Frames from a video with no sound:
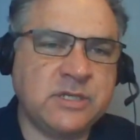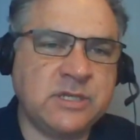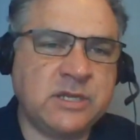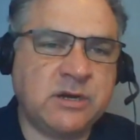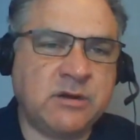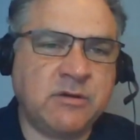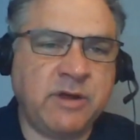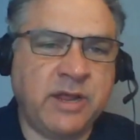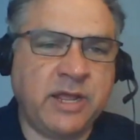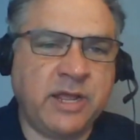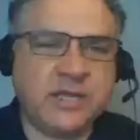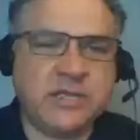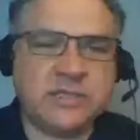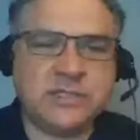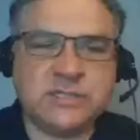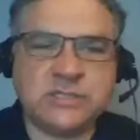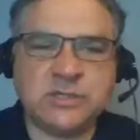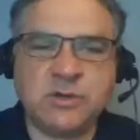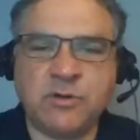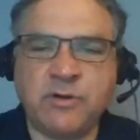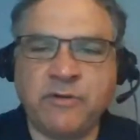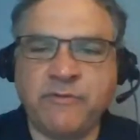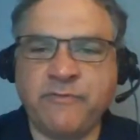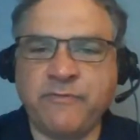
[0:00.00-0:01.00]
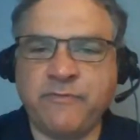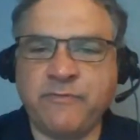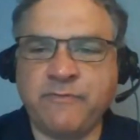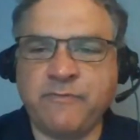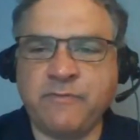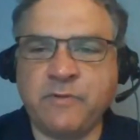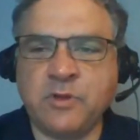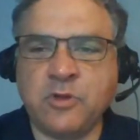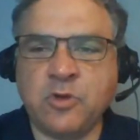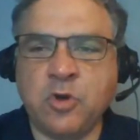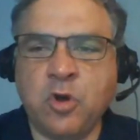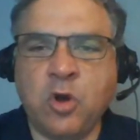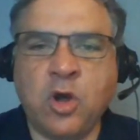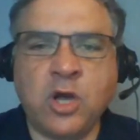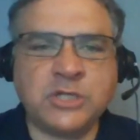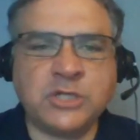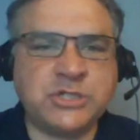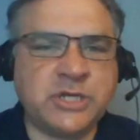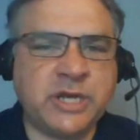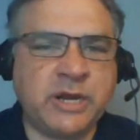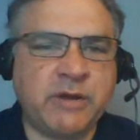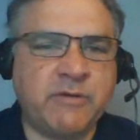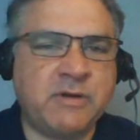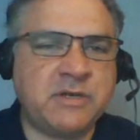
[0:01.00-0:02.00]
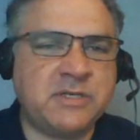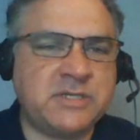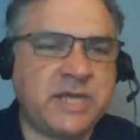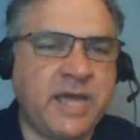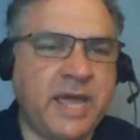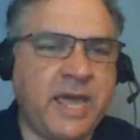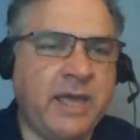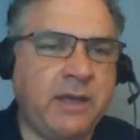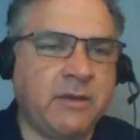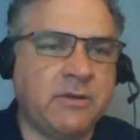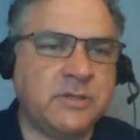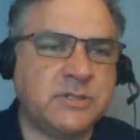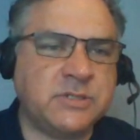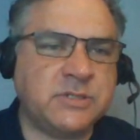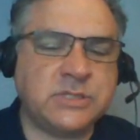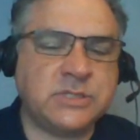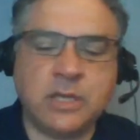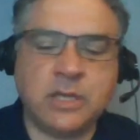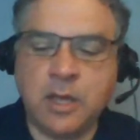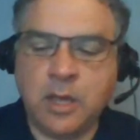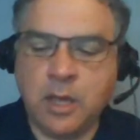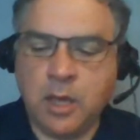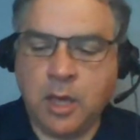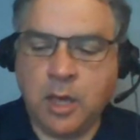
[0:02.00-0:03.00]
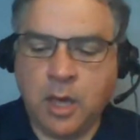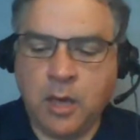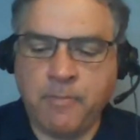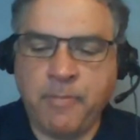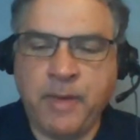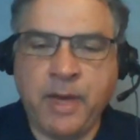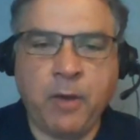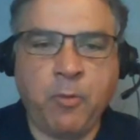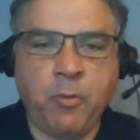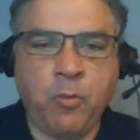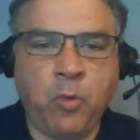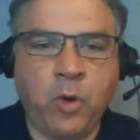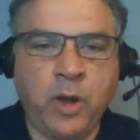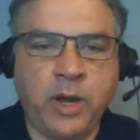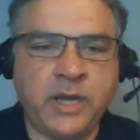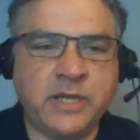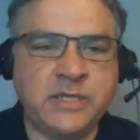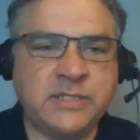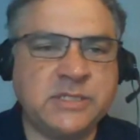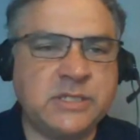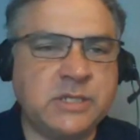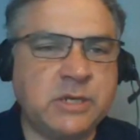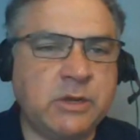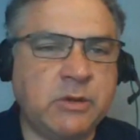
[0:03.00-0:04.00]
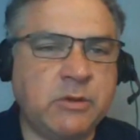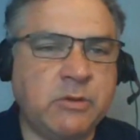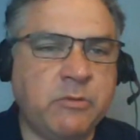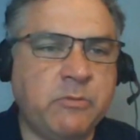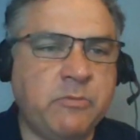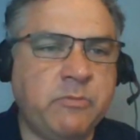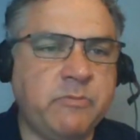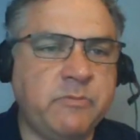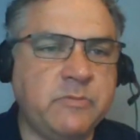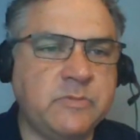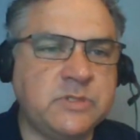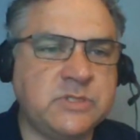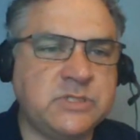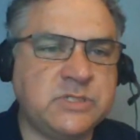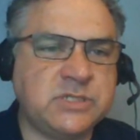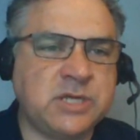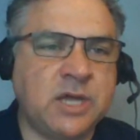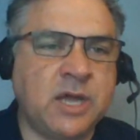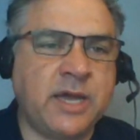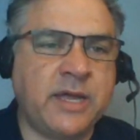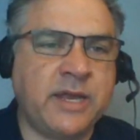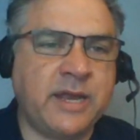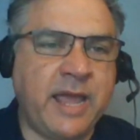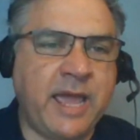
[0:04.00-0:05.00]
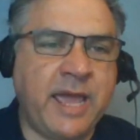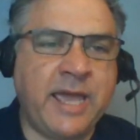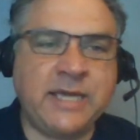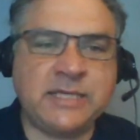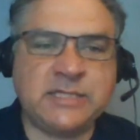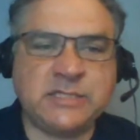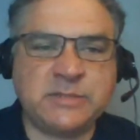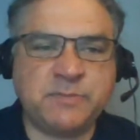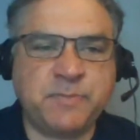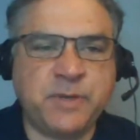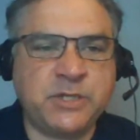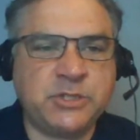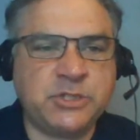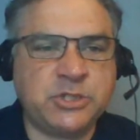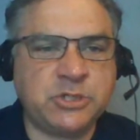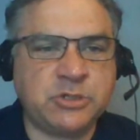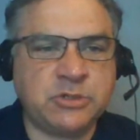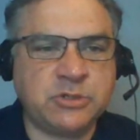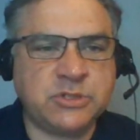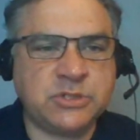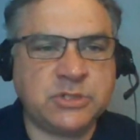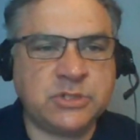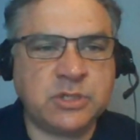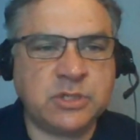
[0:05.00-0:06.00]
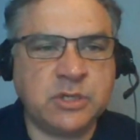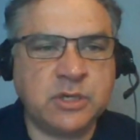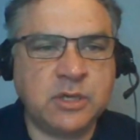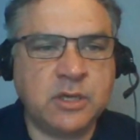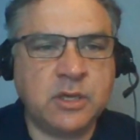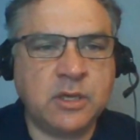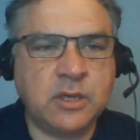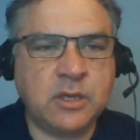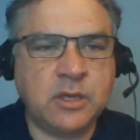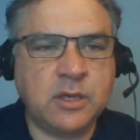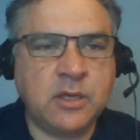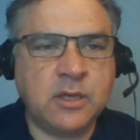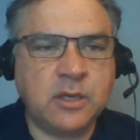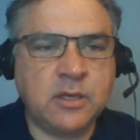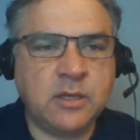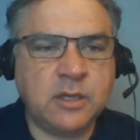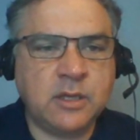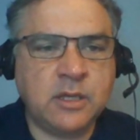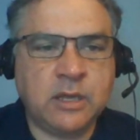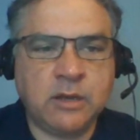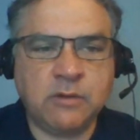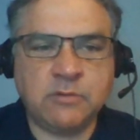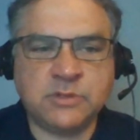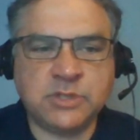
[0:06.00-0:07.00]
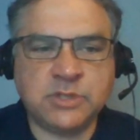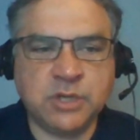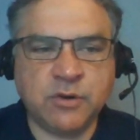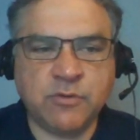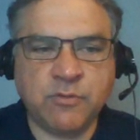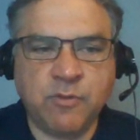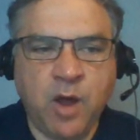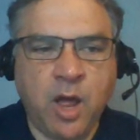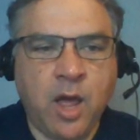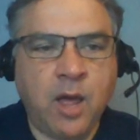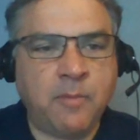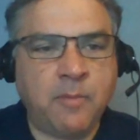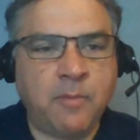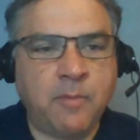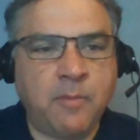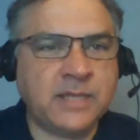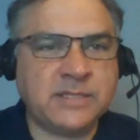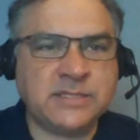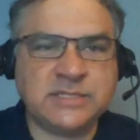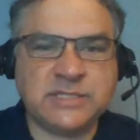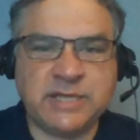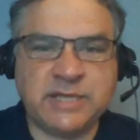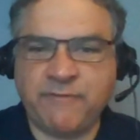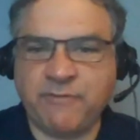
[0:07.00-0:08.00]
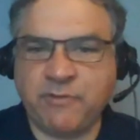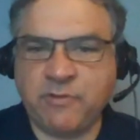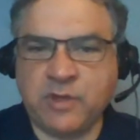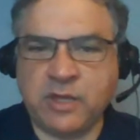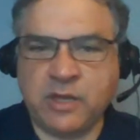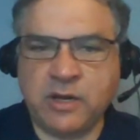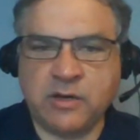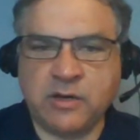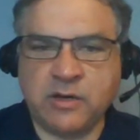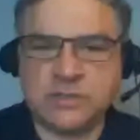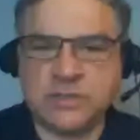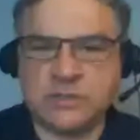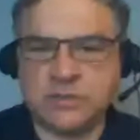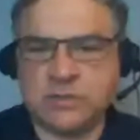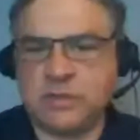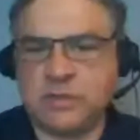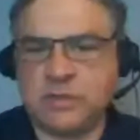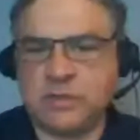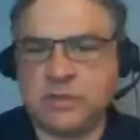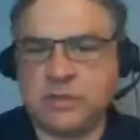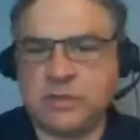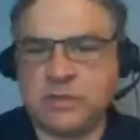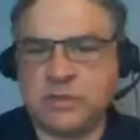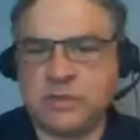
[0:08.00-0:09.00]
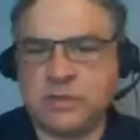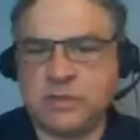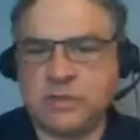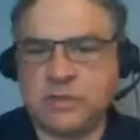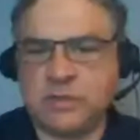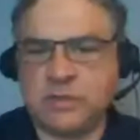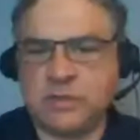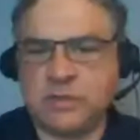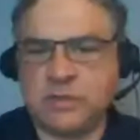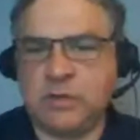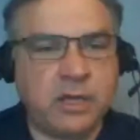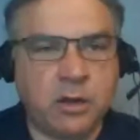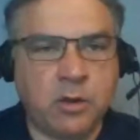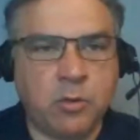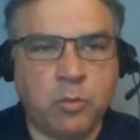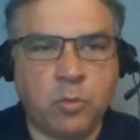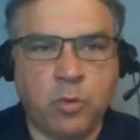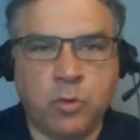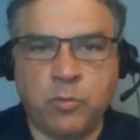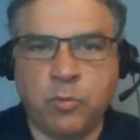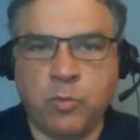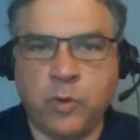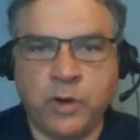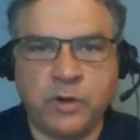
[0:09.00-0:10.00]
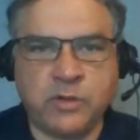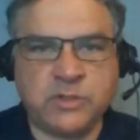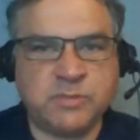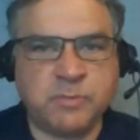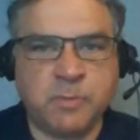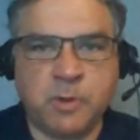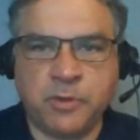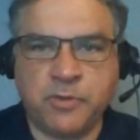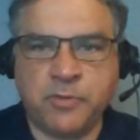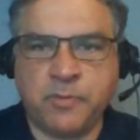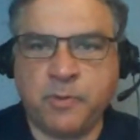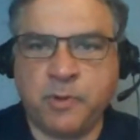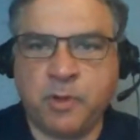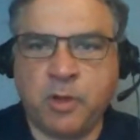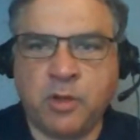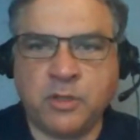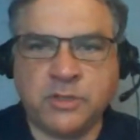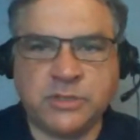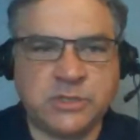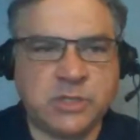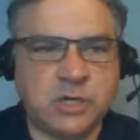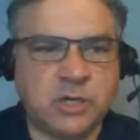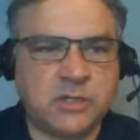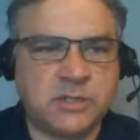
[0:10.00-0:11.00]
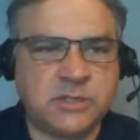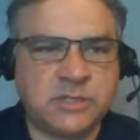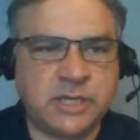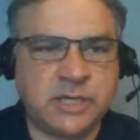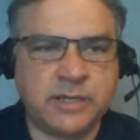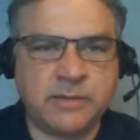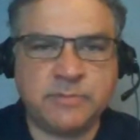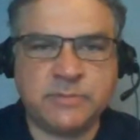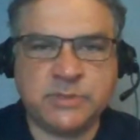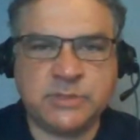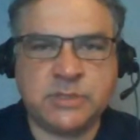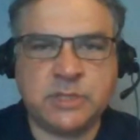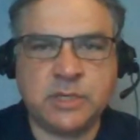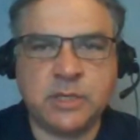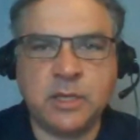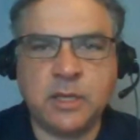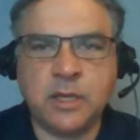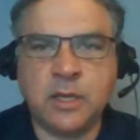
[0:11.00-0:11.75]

there is sort of cautionary tales about wanting to sign ace pitchers. You know, DeGrom had several years, you know, two Cy Young Award winners, multiple All Star teams.